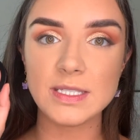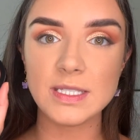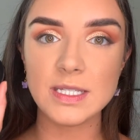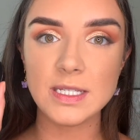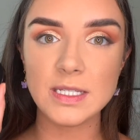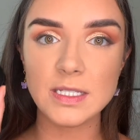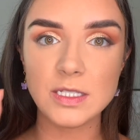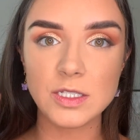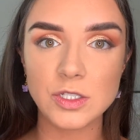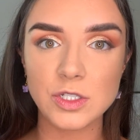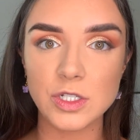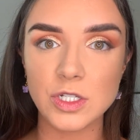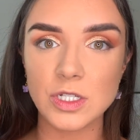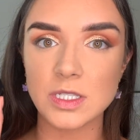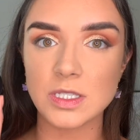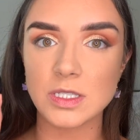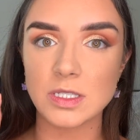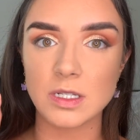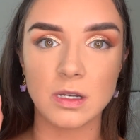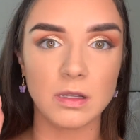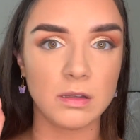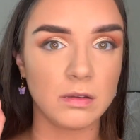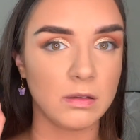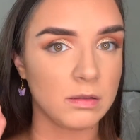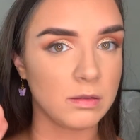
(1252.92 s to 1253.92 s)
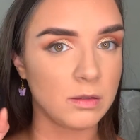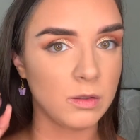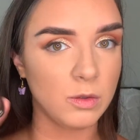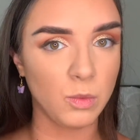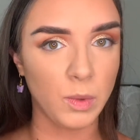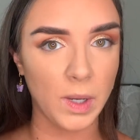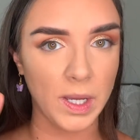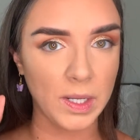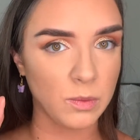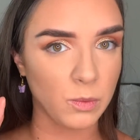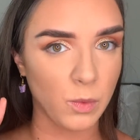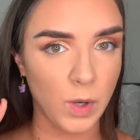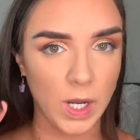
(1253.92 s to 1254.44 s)
is just a little
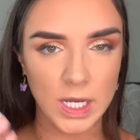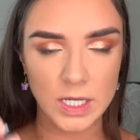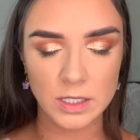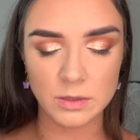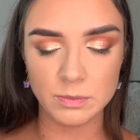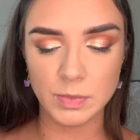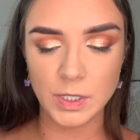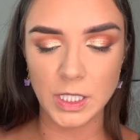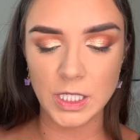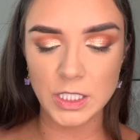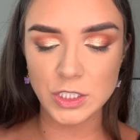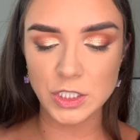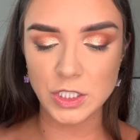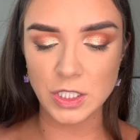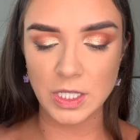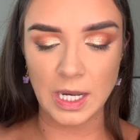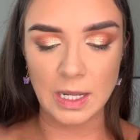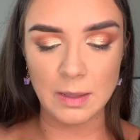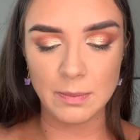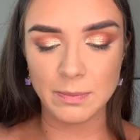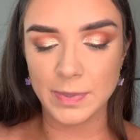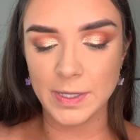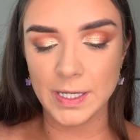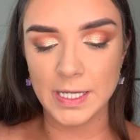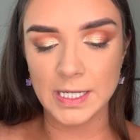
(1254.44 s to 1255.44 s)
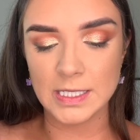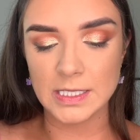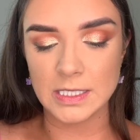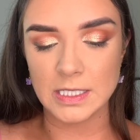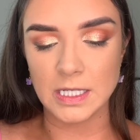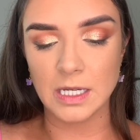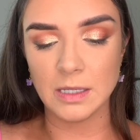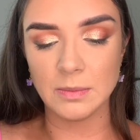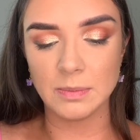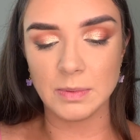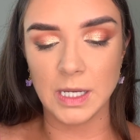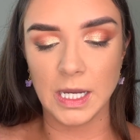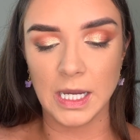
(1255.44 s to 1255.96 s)
Wet n Wild blush that I picked
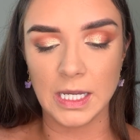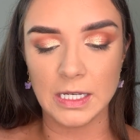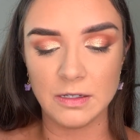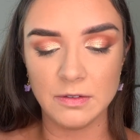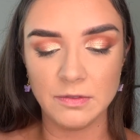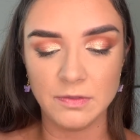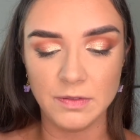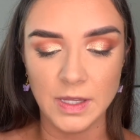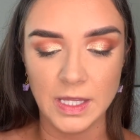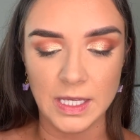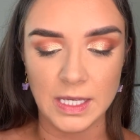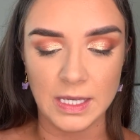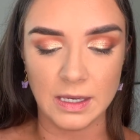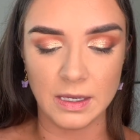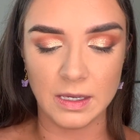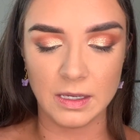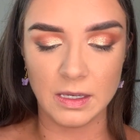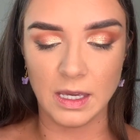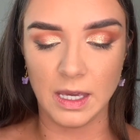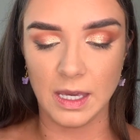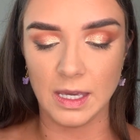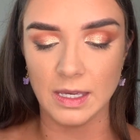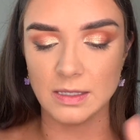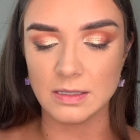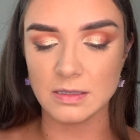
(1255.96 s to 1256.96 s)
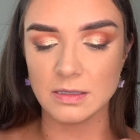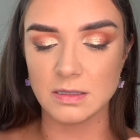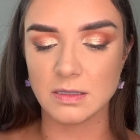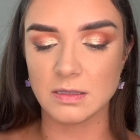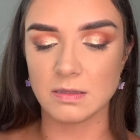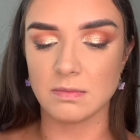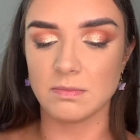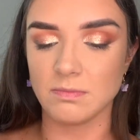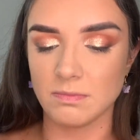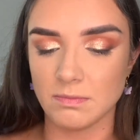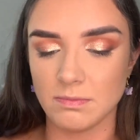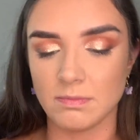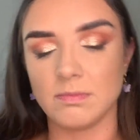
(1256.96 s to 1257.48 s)
up kind of like as
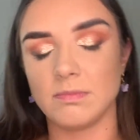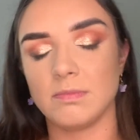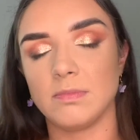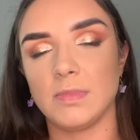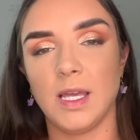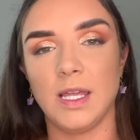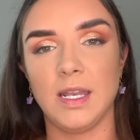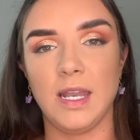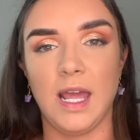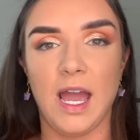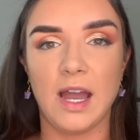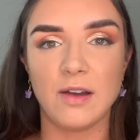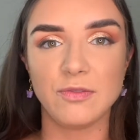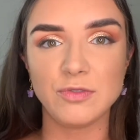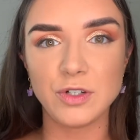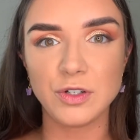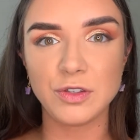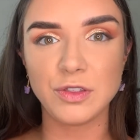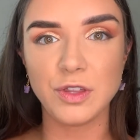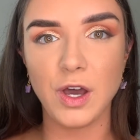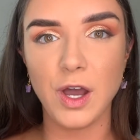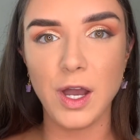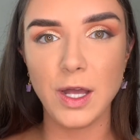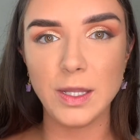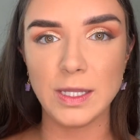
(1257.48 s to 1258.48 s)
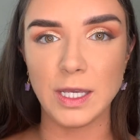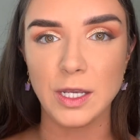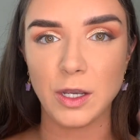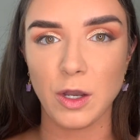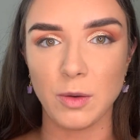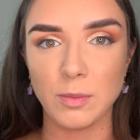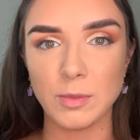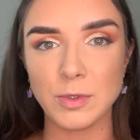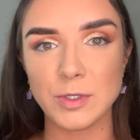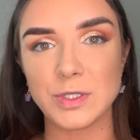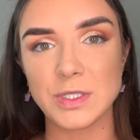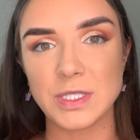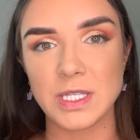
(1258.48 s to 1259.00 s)
an afterthought, like
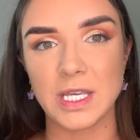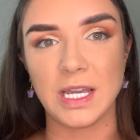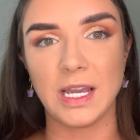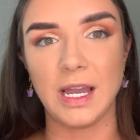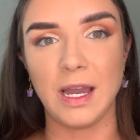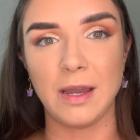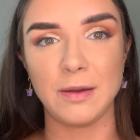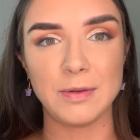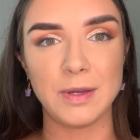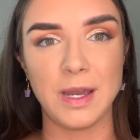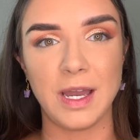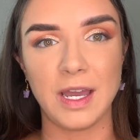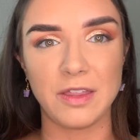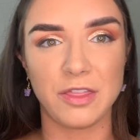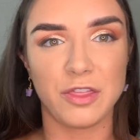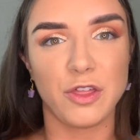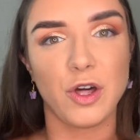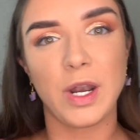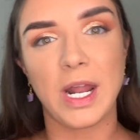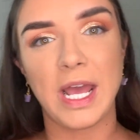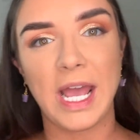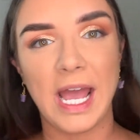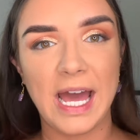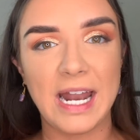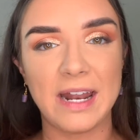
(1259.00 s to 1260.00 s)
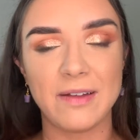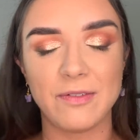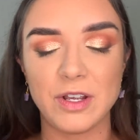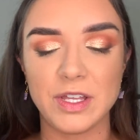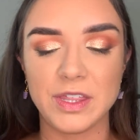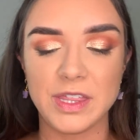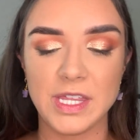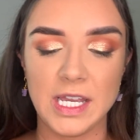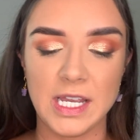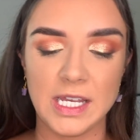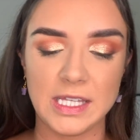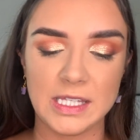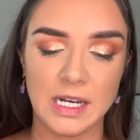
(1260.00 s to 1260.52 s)
almost like I thought I had
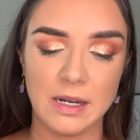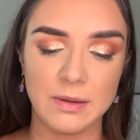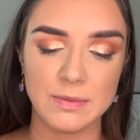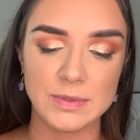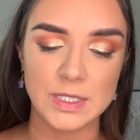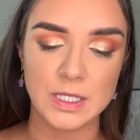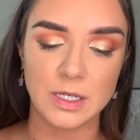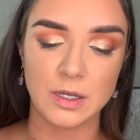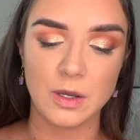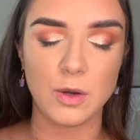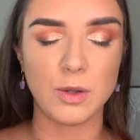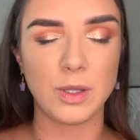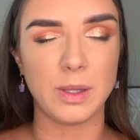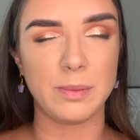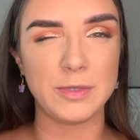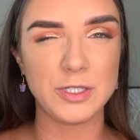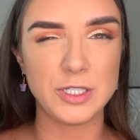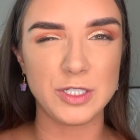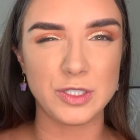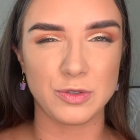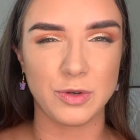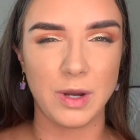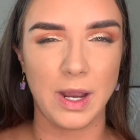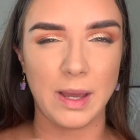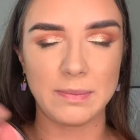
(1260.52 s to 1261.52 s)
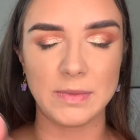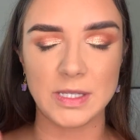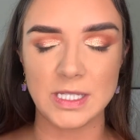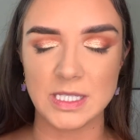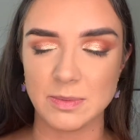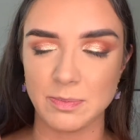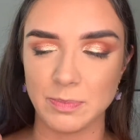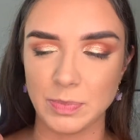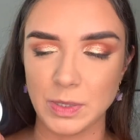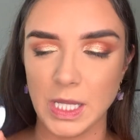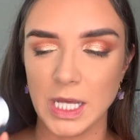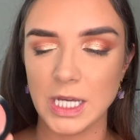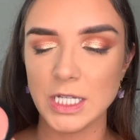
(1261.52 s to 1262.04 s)
everything and then I was like, oh, let me just grab this
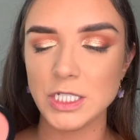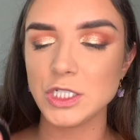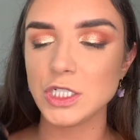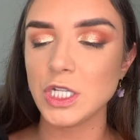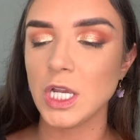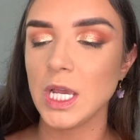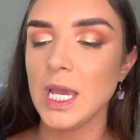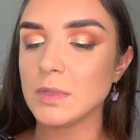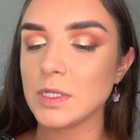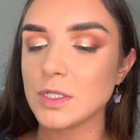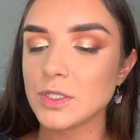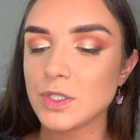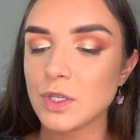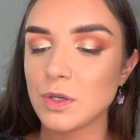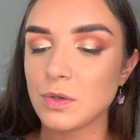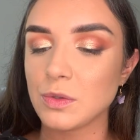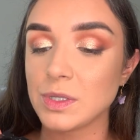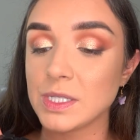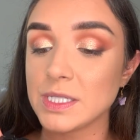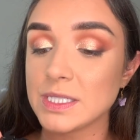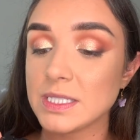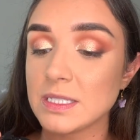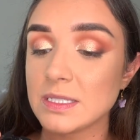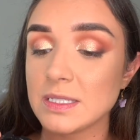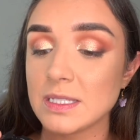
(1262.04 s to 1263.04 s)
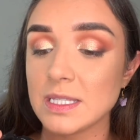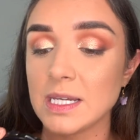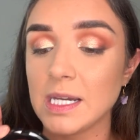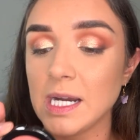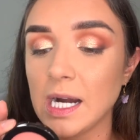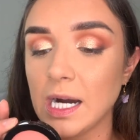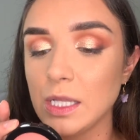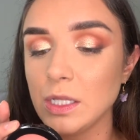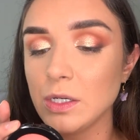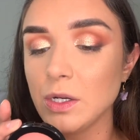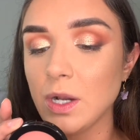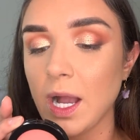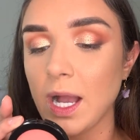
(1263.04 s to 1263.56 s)
blush. So this is the
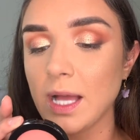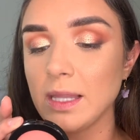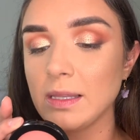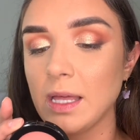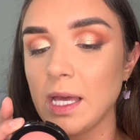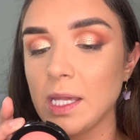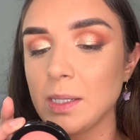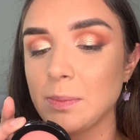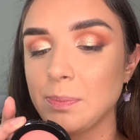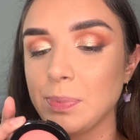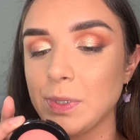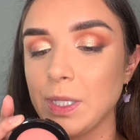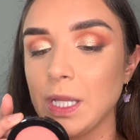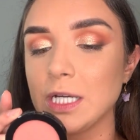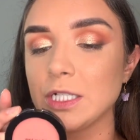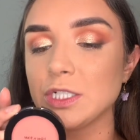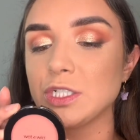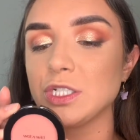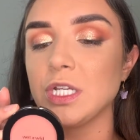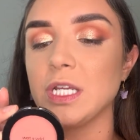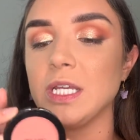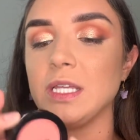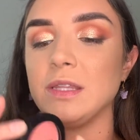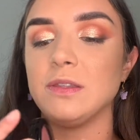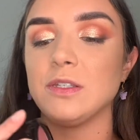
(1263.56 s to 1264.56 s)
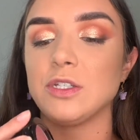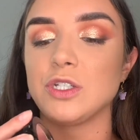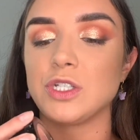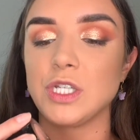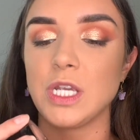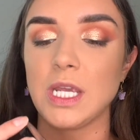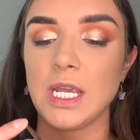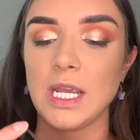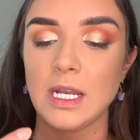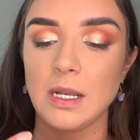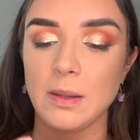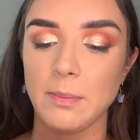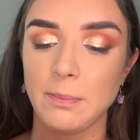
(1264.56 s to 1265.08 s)
Color Eyeline blush in the shade